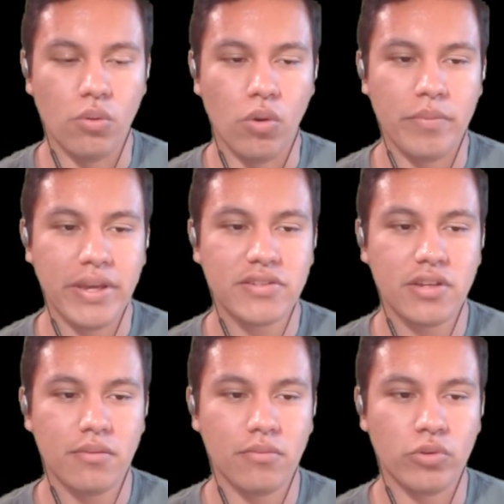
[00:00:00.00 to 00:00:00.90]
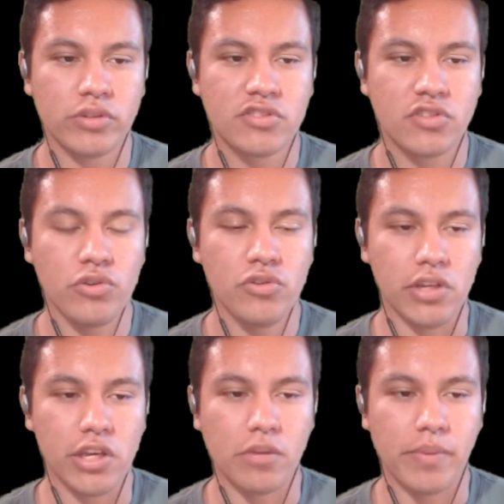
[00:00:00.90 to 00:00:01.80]
what's so
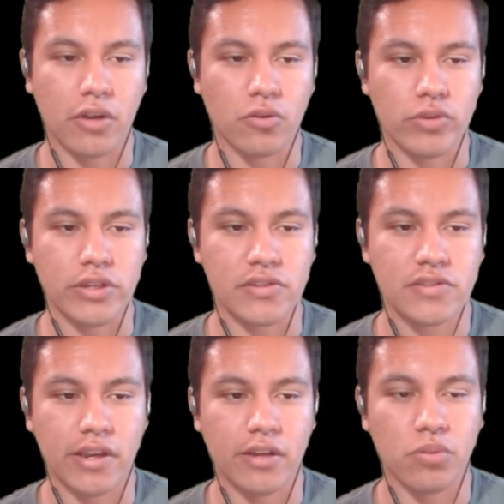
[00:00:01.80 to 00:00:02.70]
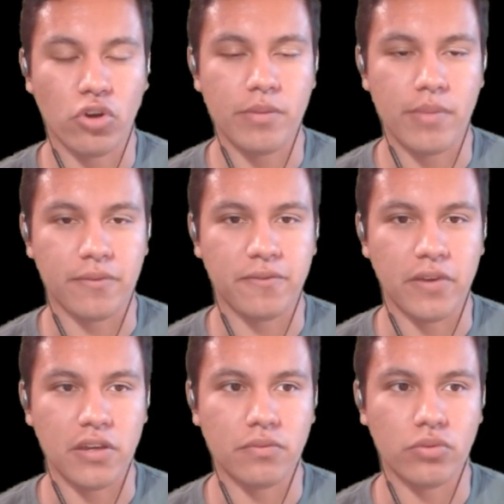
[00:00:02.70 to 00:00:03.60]
unique about Greece, and probably my
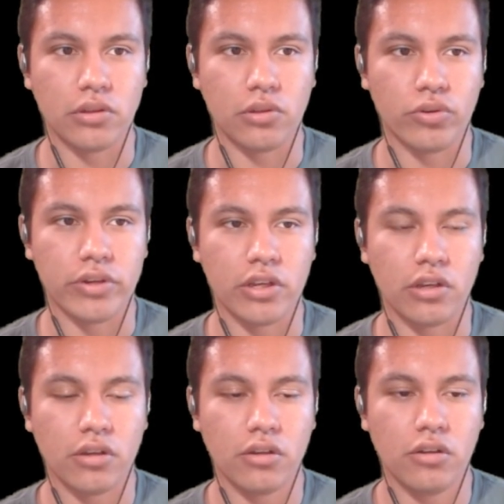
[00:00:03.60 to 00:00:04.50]
favorite learning